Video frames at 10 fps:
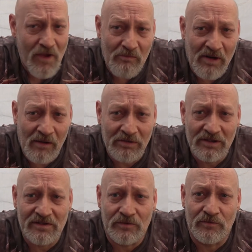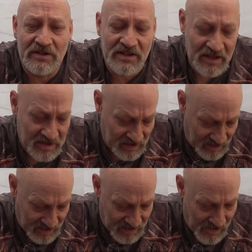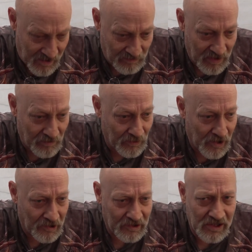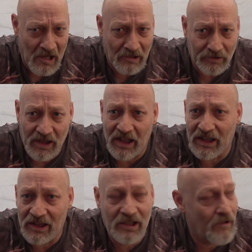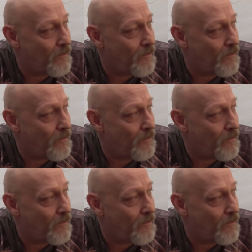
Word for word: Publix or Winn-Dixie this time, and they were like a dollar eighty.